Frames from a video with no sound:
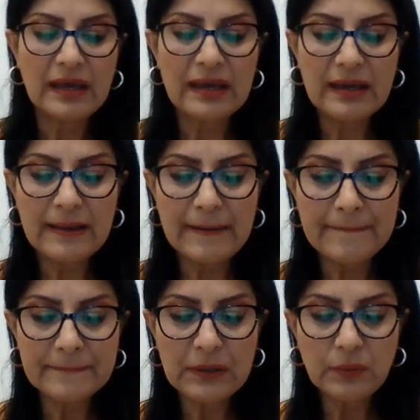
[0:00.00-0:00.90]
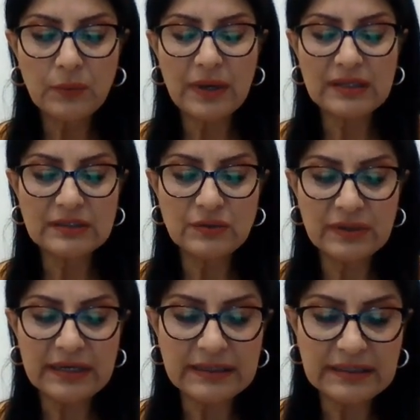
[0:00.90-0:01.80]
Um, what you
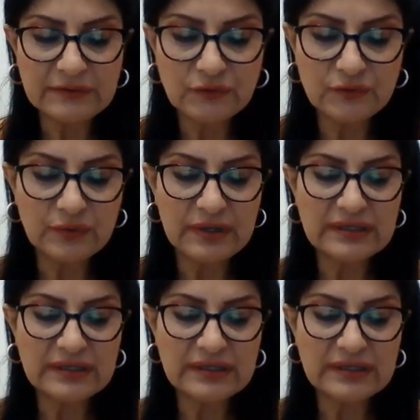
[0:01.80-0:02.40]
really need to do